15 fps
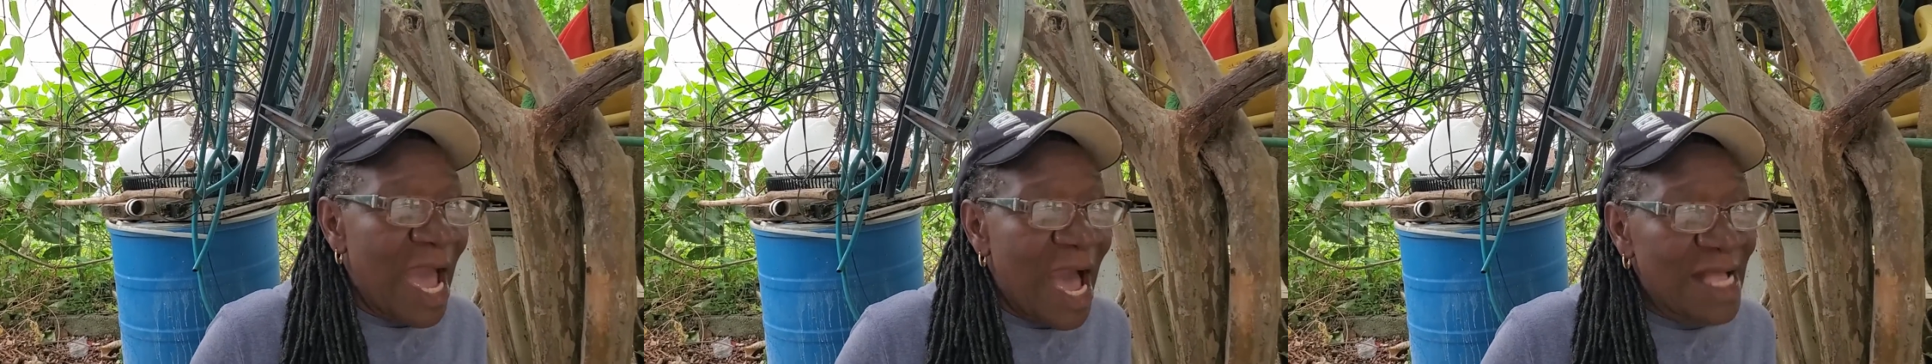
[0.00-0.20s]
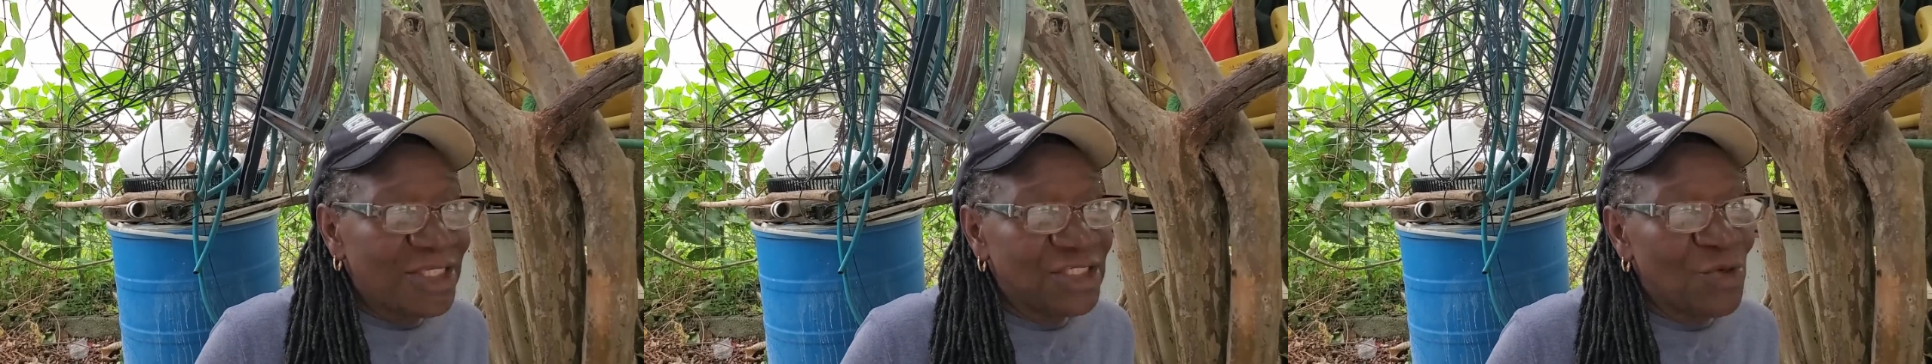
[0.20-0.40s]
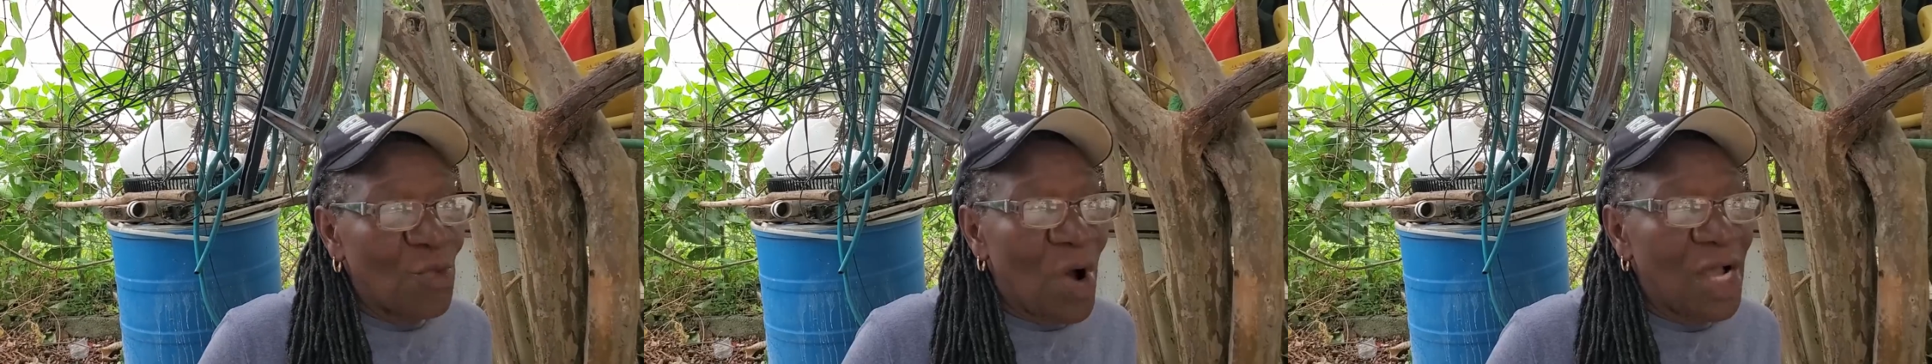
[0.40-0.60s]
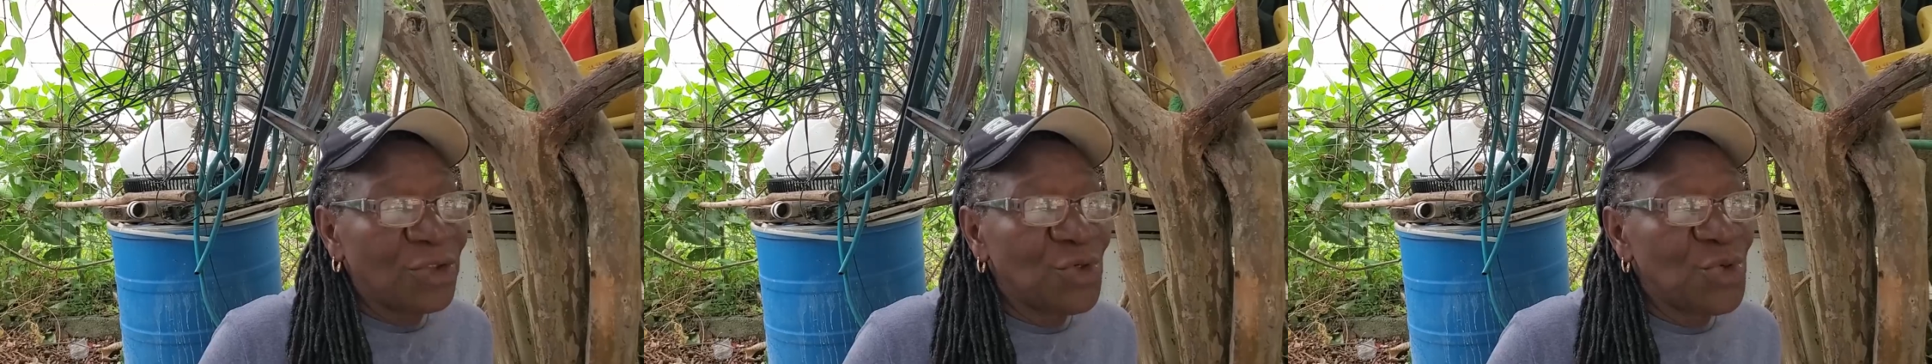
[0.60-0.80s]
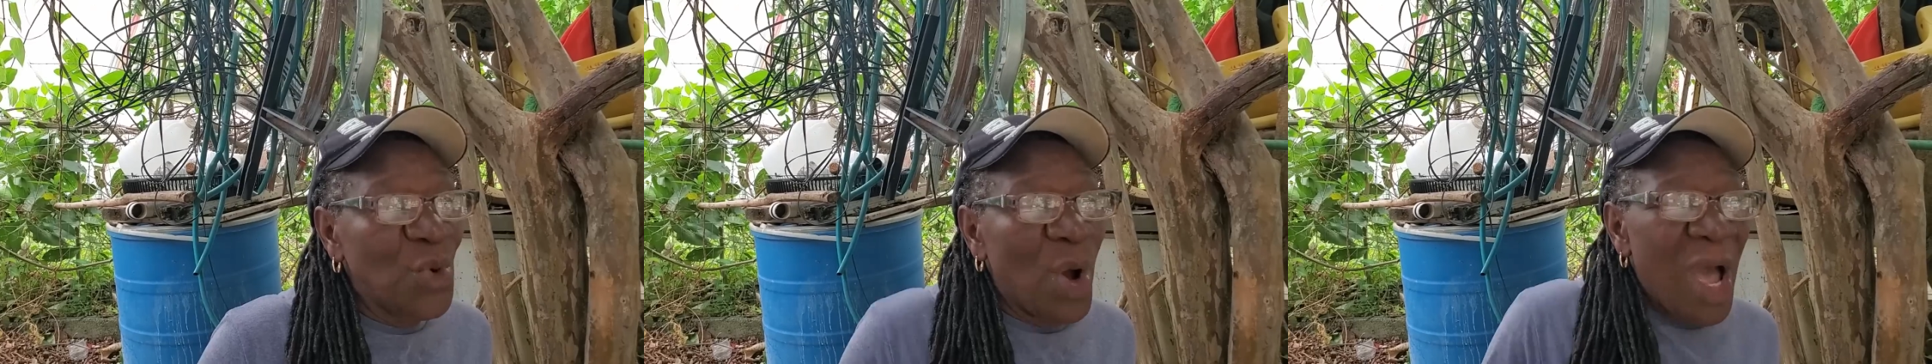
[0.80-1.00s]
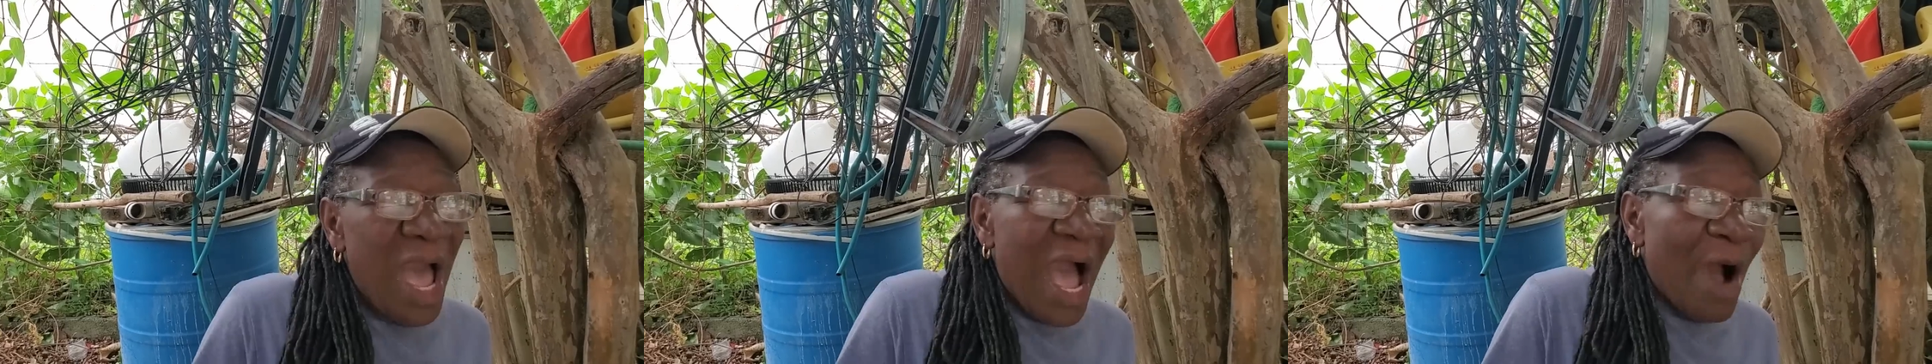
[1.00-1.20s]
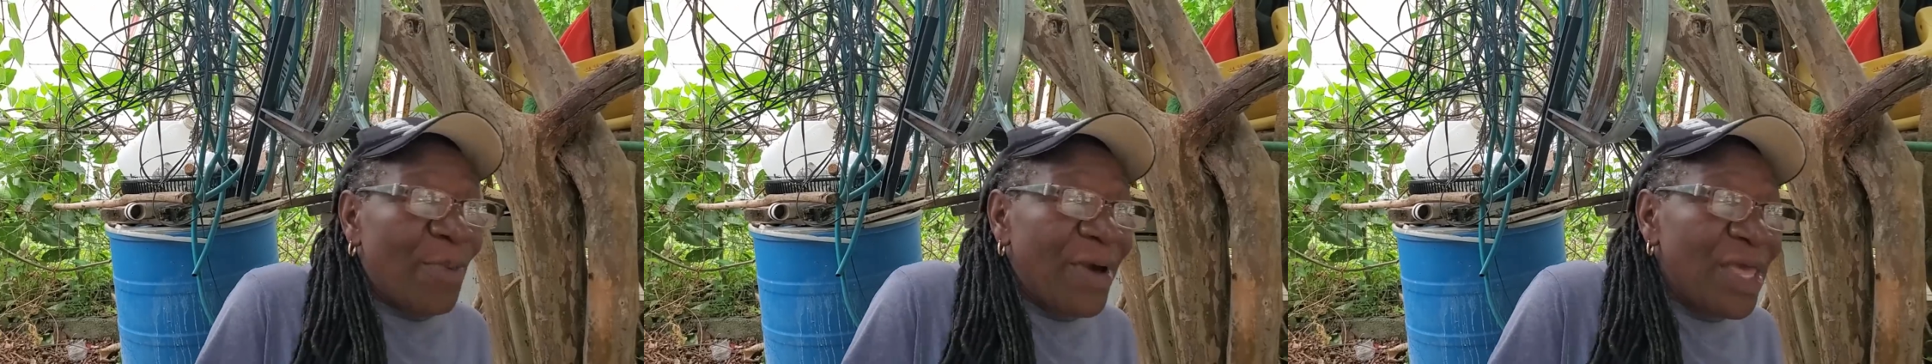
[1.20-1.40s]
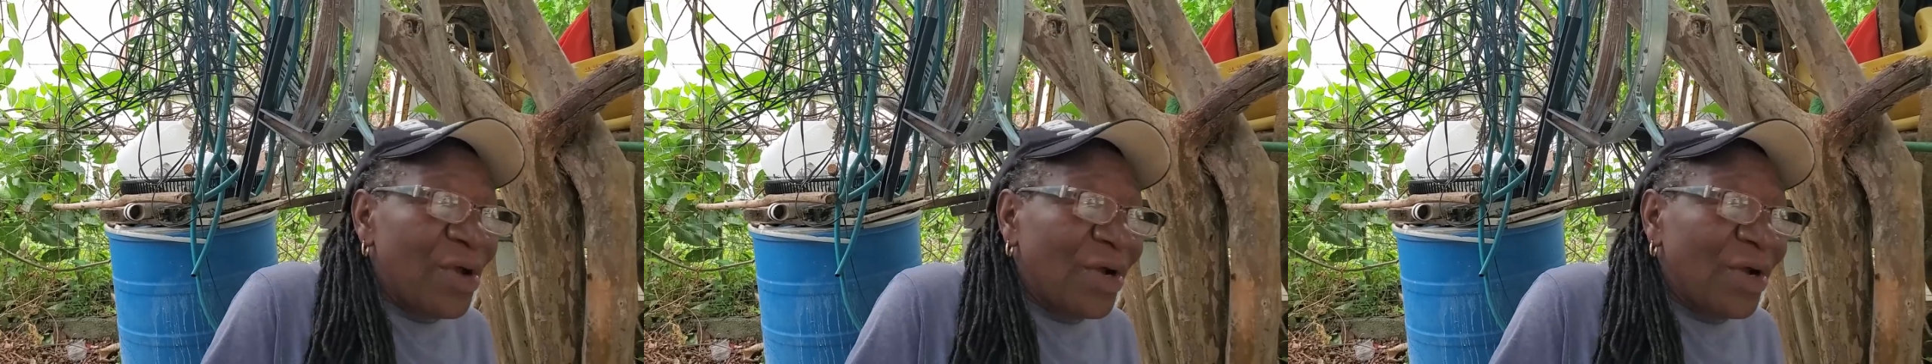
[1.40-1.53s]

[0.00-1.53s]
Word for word: and she want to know where